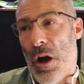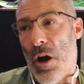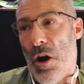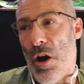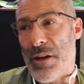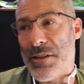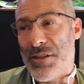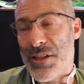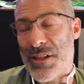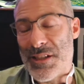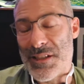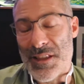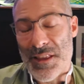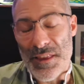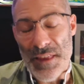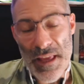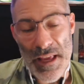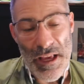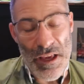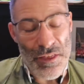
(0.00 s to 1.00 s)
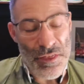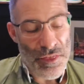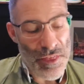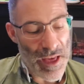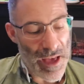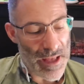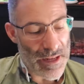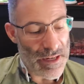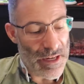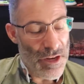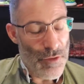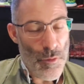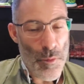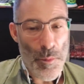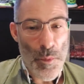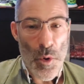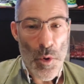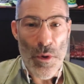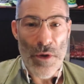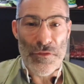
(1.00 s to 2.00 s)
I just think that
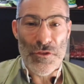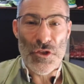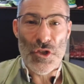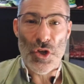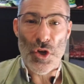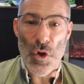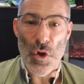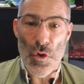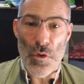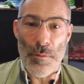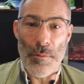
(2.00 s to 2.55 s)
Liverpool have too